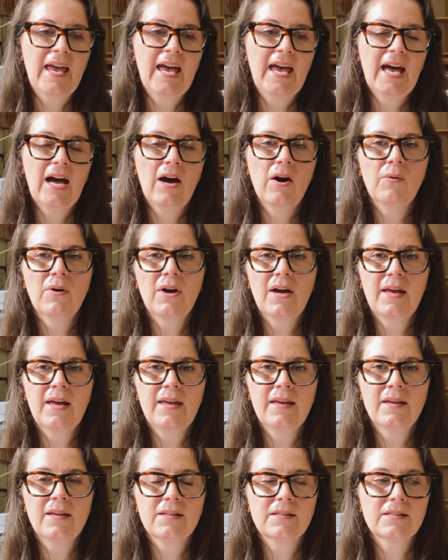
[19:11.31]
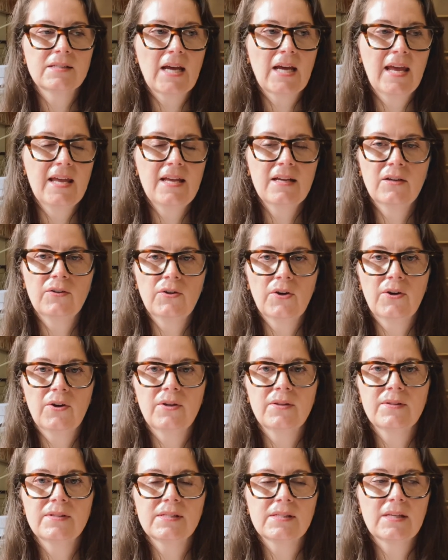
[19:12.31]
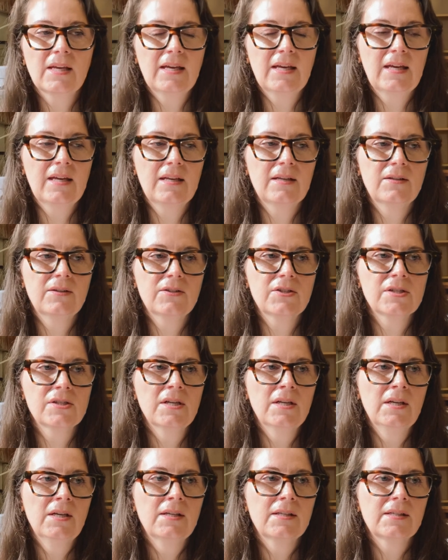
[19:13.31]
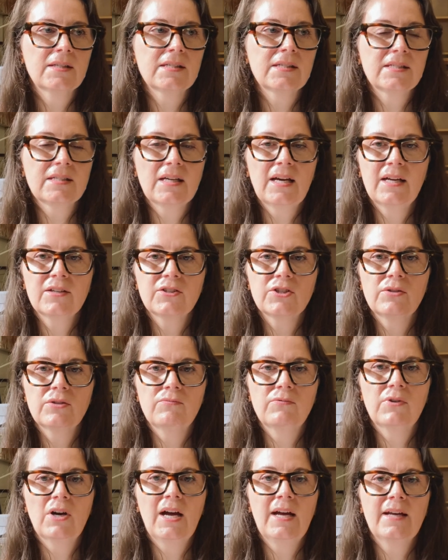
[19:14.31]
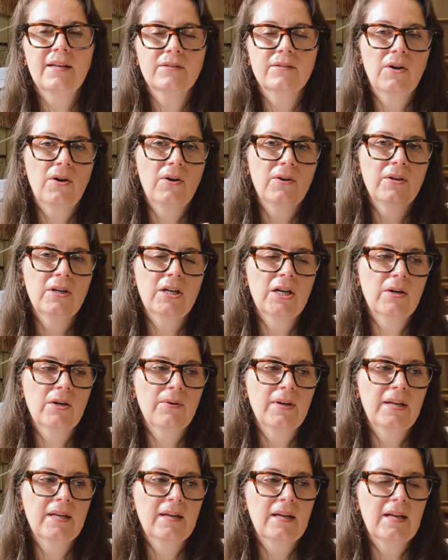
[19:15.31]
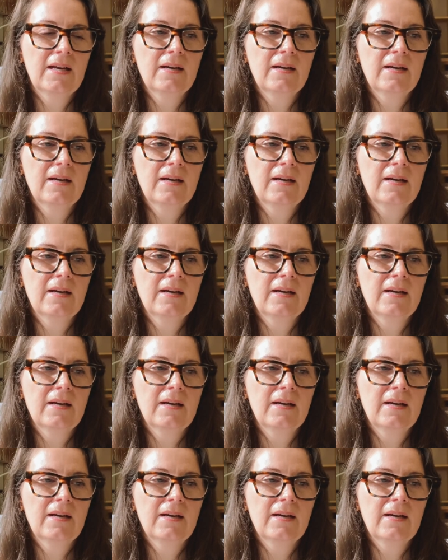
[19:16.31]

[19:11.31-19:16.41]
how I take notes and start to write ongoing